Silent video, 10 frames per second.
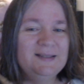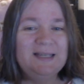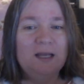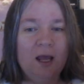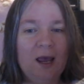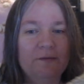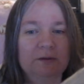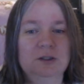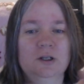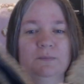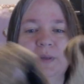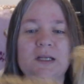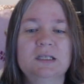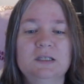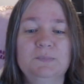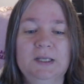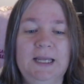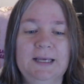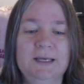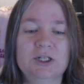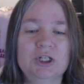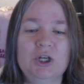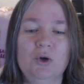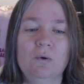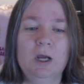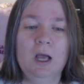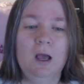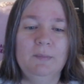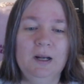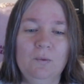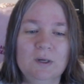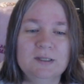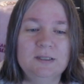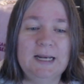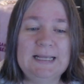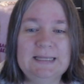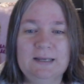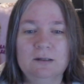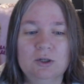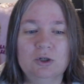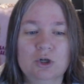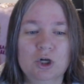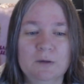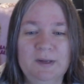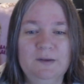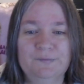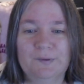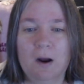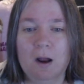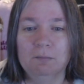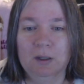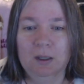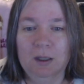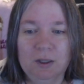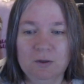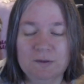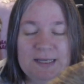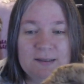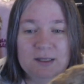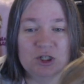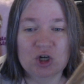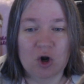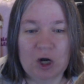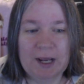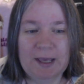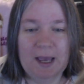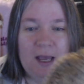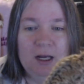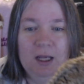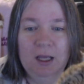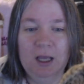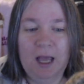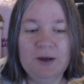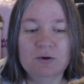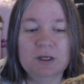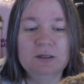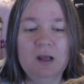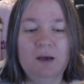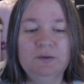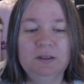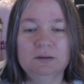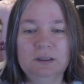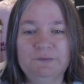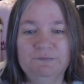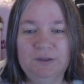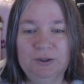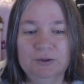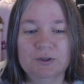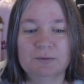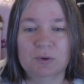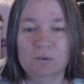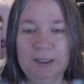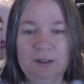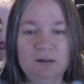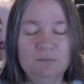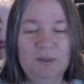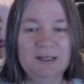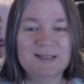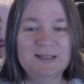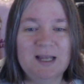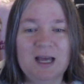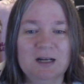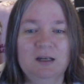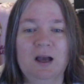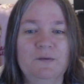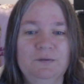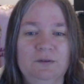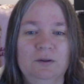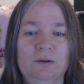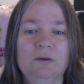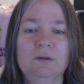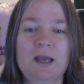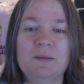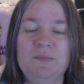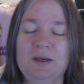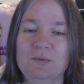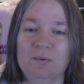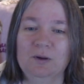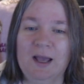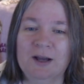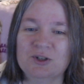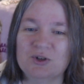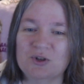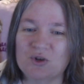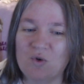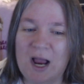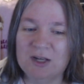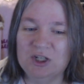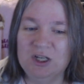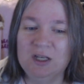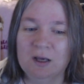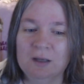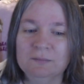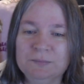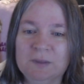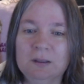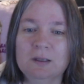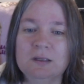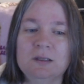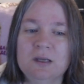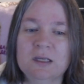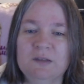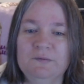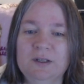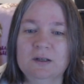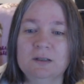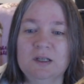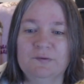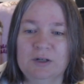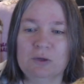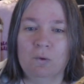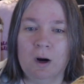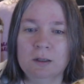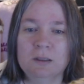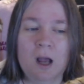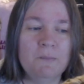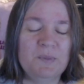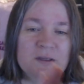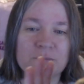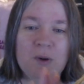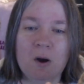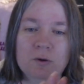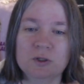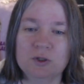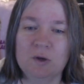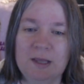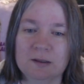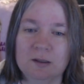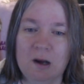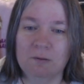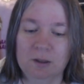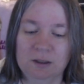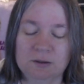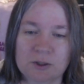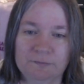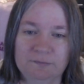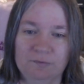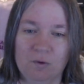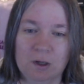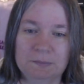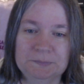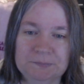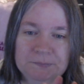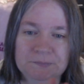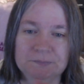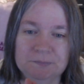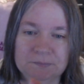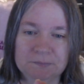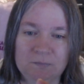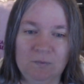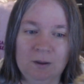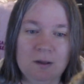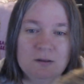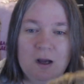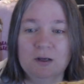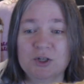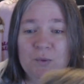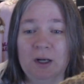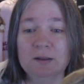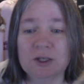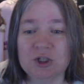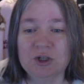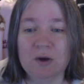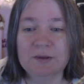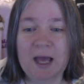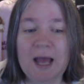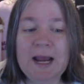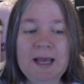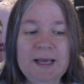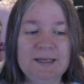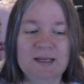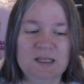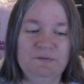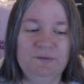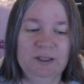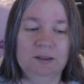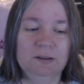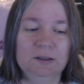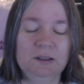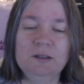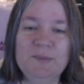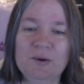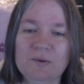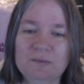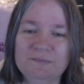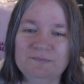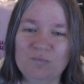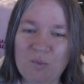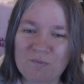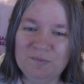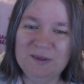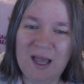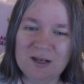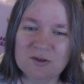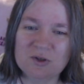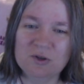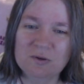did have a little bit of splitting issue, but it wasn't anything to deter me from using this yarn again. And you can definitely feel the merino, but it's not enough to like be real extra scratchy, because it does feel different worked up as opposed to in the donut form. So I just wanted to let you know that it does feel a little bit, not too